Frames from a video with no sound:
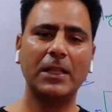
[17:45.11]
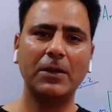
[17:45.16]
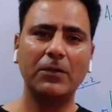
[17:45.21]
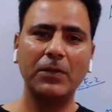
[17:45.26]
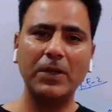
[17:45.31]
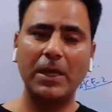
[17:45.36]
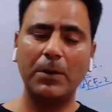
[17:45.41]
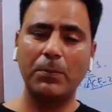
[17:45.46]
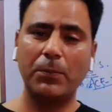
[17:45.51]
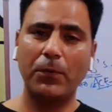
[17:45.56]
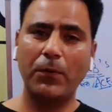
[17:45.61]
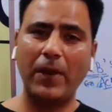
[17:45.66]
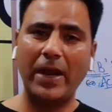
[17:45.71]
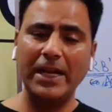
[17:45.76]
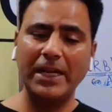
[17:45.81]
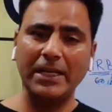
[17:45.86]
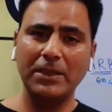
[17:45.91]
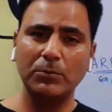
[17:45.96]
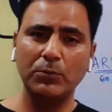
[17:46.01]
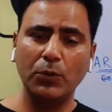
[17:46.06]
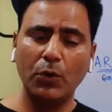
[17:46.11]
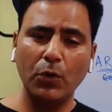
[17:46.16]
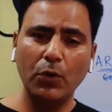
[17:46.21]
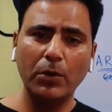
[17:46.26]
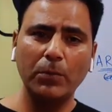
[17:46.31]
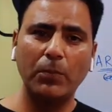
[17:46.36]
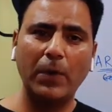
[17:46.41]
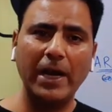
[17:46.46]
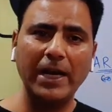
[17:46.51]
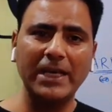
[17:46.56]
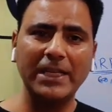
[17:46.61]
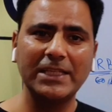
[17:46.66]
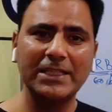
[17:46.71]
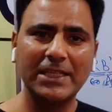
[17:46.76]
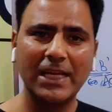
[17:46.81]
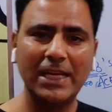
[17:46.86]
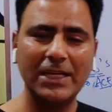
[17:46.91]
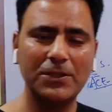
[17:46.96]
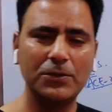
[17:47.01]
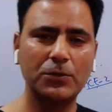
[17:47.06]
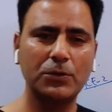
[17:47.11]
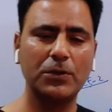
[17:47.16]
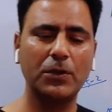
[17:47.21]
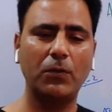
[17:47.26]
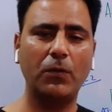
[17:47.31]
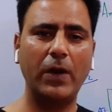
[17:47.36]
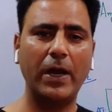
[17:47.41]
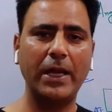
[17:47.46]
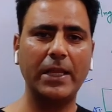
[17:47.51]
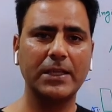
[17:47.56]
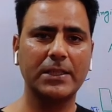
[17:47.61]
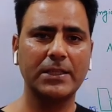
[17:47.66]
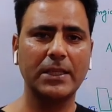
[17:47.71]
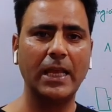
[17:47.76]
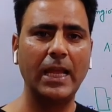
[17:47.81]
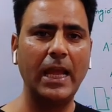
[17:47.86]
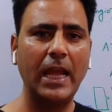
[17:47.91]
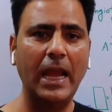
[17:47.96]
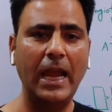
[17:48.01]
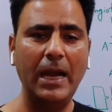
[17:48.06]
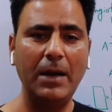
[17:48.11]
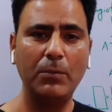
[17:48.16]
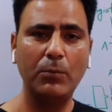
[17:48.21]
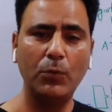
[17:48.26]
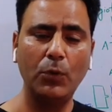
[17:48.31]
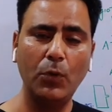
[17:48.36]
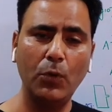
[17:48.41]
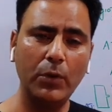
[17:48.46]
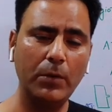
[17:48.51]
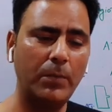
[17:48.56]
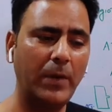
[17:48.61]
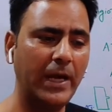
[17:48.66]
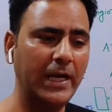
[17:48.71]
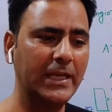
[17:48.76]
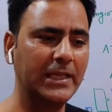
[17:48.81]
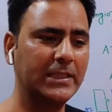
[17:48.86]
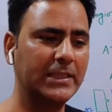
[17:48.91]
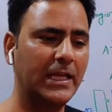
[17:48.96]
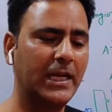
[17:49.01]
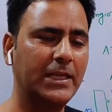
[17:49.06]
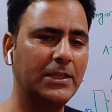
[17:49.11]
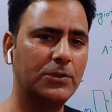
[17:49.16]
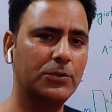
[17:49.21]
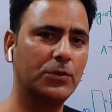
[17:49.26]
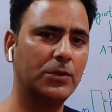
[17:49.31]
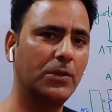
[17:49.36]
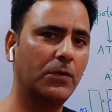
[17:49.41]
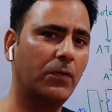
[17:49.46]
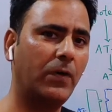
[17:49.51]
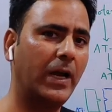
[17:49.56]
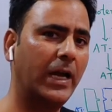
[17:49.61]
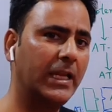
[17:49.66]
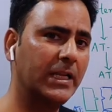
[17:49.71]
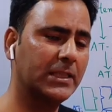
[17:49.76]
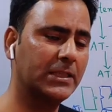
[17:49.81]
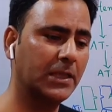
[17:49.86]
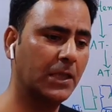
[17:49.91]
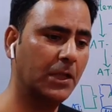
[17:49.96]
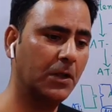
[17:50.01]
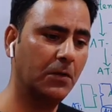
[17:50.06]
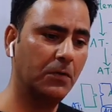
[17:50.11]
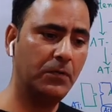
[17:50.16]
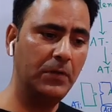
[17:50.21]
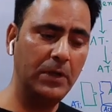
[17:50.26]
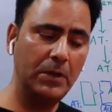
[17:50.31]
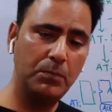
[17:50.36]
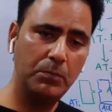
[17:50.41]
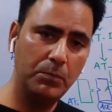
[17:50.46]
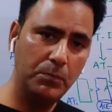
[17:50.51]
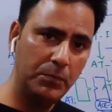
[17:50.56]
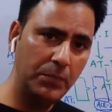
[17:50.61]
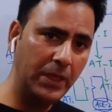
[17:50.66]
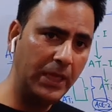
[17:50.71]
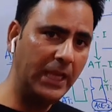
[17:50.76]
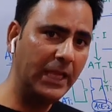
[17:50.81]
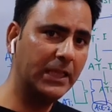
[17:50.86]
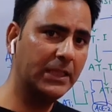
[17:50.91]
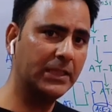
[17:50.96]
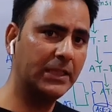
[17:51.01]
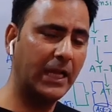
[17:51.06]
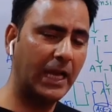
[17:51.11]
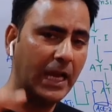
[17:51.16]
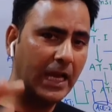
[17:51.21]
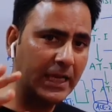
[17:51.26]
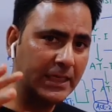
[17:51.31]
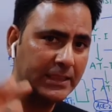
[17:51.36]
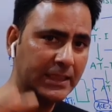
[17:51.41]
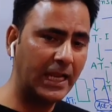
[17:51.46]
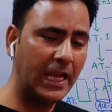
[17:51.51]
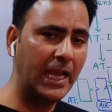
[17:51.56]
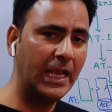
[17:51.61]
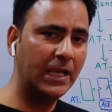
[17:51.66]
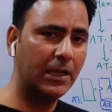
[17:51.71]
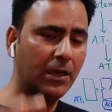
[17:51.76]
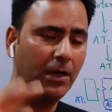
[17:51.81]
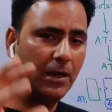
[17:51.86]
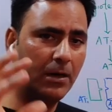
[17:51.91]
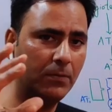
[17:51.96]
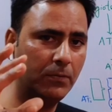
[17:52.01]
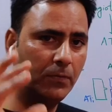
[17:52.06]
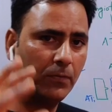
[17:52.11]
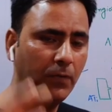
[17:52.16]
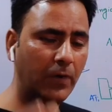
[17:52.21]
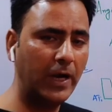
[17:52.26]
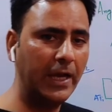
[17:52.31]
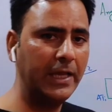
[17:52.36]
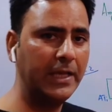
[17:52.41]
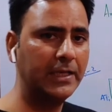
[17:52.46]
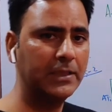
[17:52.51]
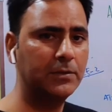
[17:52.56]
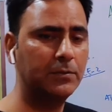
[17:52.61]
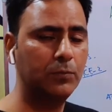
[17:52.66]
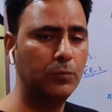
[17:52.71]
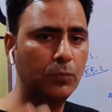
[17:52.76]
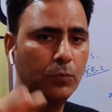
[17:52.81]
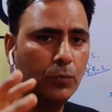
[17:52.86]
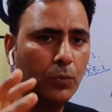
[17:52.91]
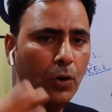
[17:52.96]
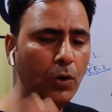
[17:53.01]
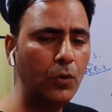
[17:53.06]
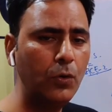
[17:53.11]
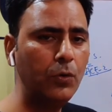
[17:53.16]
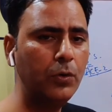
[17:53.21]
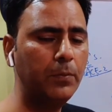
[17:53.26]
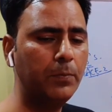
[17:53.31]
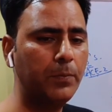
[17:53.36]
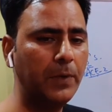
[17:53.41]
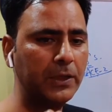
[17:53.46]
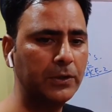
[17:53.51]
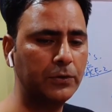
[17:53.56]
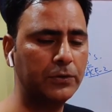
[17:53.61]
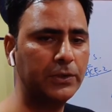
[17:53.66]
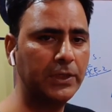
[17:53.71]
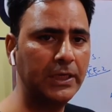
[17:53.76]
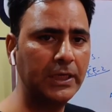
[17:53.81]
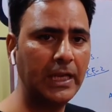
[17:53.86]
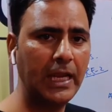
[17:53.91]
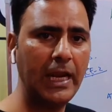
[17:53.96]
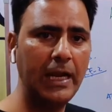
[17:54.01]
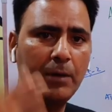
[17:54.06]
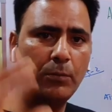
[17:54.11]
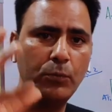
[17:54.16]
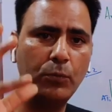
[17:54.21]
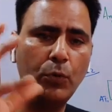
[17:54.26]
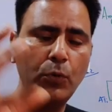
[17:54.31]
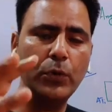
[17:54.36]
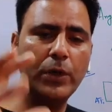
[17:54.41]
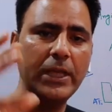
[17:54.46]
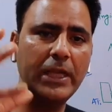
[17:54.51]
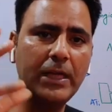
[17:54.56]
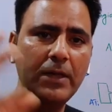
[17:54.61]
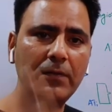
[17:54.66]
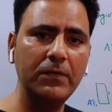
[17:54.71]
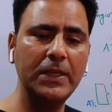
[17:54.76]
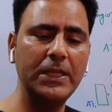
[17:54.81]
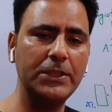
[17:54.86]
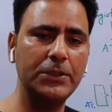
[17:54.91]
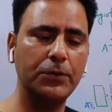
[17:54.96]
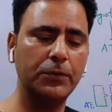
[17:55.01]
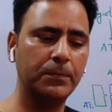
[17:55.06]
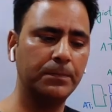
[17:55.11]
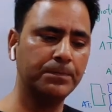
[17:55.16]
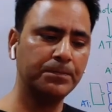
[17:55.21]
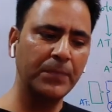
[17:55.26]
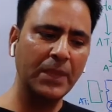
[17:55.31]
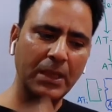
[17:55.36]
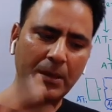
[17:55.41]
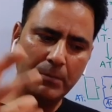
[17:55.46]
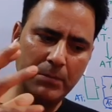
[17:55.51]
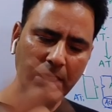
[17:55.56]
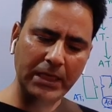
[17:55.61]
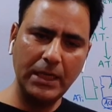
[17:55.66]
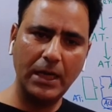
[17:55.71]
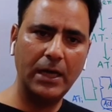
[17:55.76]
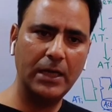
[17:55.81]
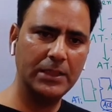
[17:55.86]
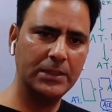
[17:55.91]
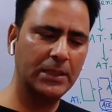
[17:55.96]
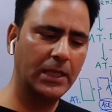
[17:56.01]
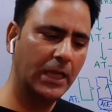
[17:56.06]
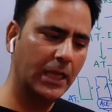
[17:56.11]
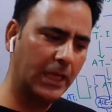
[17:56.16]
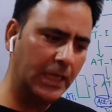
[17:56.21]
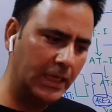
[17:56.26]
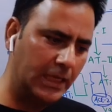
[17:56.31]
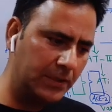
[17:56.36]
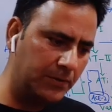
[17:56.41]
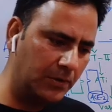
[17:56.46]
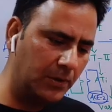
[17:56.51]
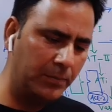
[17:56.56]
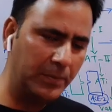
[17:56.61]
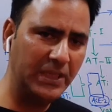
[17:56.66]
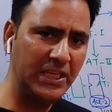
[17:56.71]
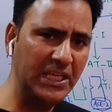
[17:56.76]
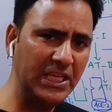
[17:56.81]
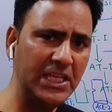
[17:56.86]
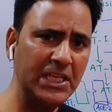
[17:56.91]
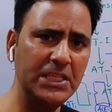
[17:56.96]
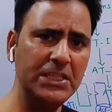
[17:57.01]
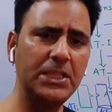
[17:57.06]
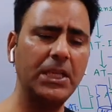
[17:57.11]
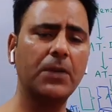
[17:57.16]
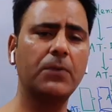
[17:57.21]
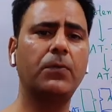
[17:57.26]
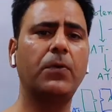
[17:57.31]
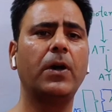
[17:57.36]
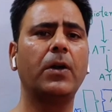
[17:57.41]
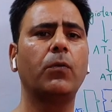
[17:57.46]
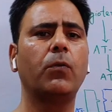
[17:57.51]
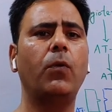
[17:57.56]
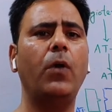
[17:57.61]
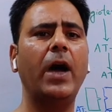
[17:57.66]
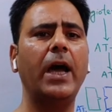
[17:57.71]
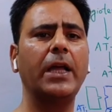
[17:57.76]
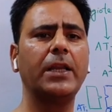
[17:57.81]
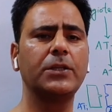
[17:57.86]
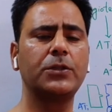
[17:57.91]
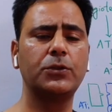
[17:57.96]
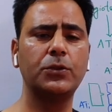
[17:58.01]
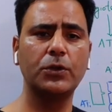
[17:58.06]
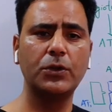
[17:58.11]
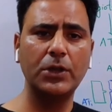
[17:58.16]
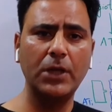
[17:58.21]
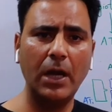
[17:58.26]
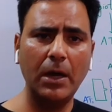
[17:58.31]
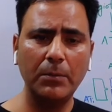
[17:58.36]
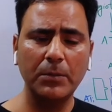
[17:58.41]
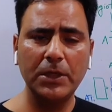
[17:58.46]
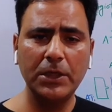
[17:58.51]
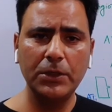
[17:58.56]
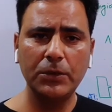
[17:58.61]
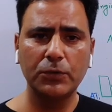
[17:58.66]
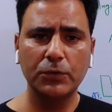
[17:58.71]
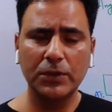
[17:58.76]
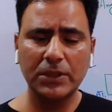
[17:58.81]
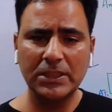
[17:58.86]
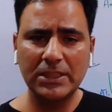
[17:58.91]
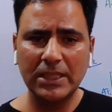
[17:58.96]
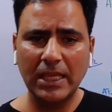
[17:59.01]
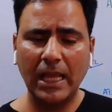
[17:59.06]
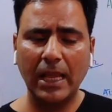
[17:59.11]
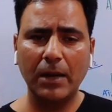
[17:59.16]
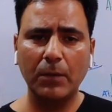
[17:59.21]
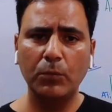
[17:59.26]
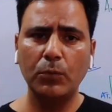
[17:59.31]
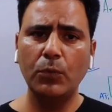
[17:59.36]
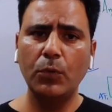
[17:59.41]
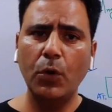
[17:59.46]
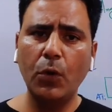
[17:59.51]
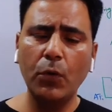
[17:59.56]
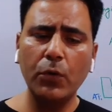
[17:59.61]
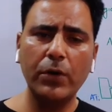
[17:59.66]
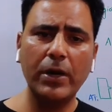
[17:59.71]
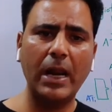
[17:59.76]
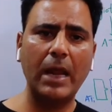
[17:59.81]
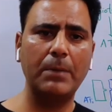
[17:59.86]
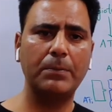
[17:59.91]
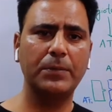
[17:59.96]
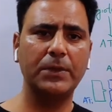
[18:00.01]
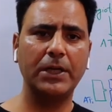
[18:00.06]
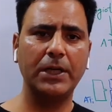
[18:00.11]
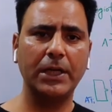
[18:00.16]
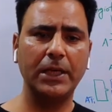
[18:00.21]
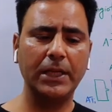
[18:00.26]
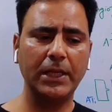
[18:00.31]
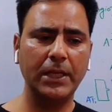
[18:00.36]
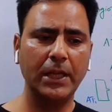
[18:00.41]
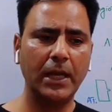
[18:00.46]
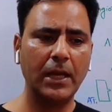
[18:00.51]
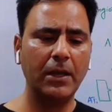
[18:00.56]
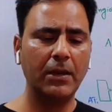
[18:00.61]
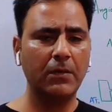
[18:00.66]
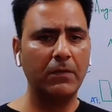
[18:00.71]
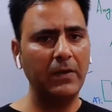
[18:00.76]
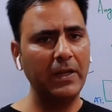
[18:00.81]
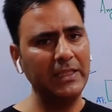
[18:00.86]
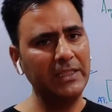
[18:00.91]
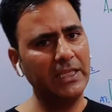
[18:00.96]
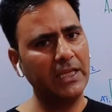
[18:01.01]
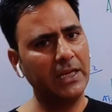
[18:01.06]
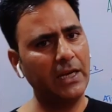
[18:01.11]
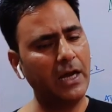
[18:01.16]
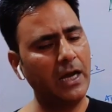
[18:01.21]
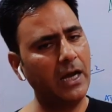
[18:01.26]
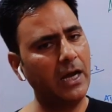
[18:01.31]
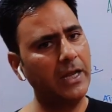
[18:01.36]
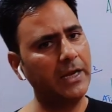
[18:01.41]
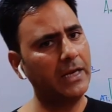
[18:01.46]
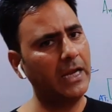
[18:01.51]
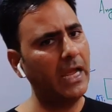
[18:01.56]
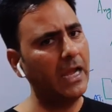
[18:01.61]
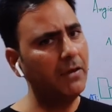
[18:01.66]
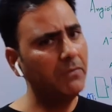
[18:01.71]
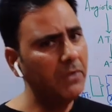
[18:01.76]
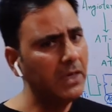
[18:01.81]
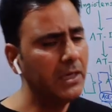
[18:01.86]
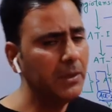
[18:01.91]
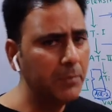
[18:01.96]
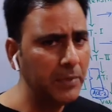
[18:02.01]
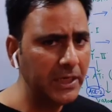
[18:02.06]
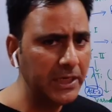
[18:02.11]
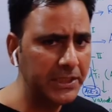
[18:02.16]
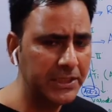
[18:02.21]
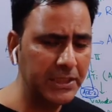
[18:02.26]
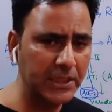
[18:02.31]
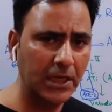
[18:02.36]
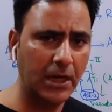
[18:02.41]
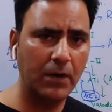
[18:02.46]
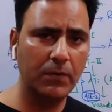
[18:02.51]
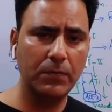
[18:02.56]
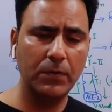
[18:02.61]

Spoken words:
We are providing more binding sites to the virus, and more binding sites to the virus will make the attack of virus more pathogenic and more invasive, because it will be easier for virus to come into the cell more rapidly when there are availability of